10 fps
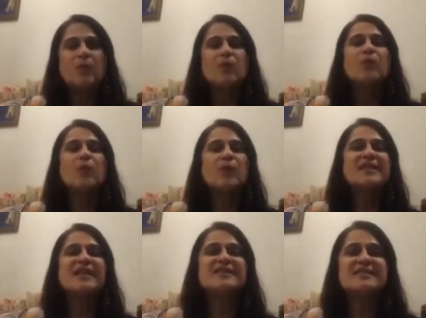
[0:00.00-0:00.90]
One
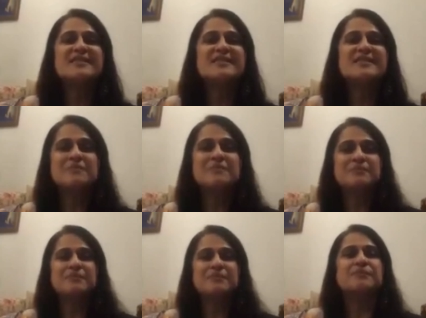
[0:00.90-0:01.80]
last time.
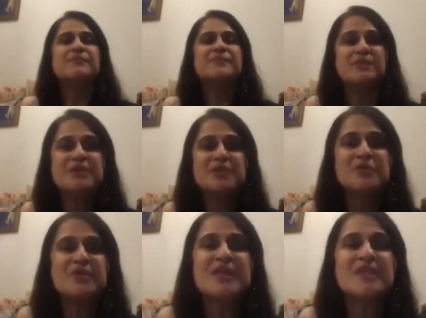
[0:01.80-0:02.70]
Can you do the
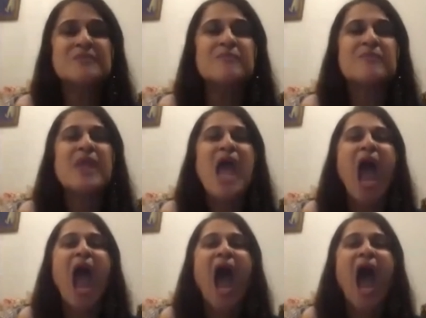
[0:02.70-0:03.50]
A?